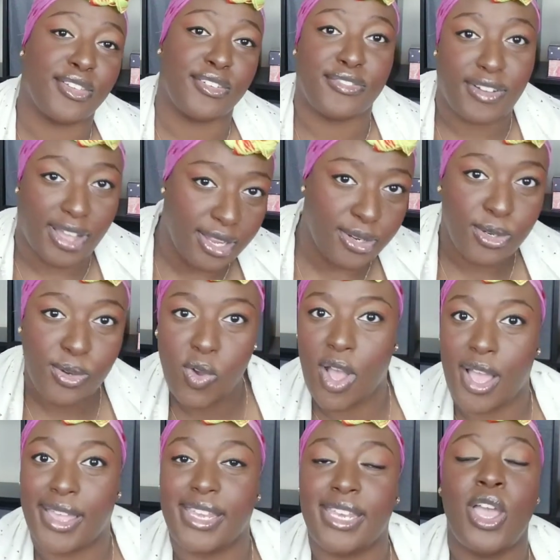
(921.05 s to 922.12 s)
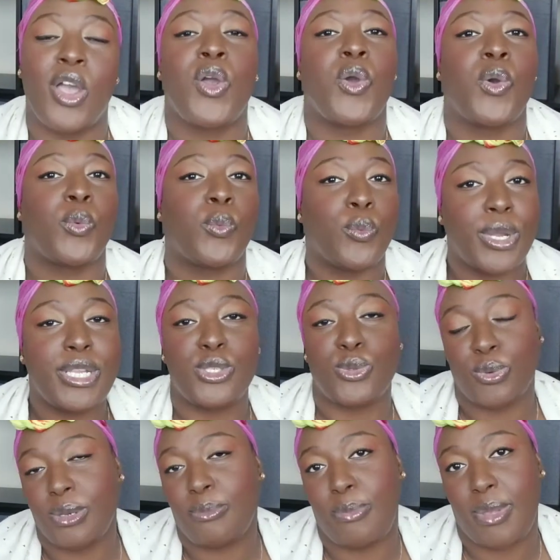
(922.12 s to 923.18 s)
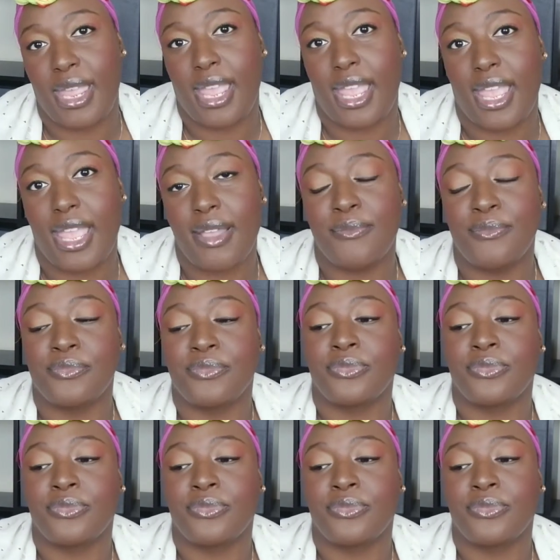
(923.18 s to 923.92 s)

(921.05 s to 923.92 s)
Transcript: the final one, which would be